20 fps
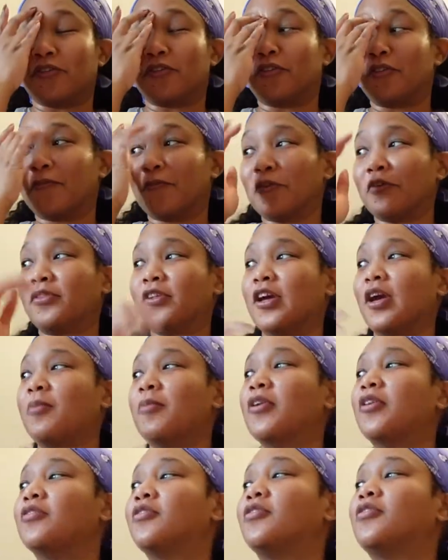So the first thing I'm
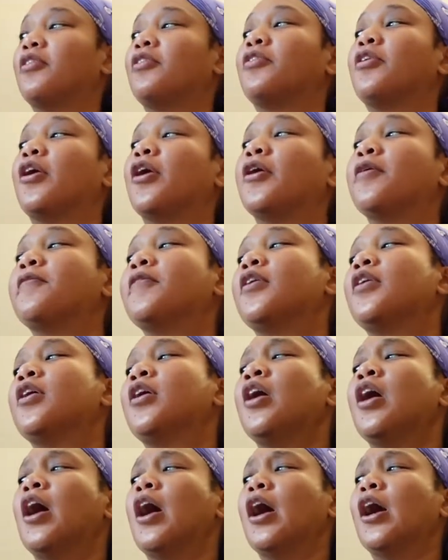gonna start off,
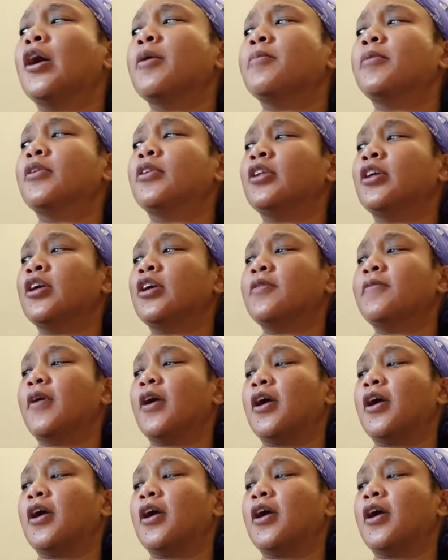I believe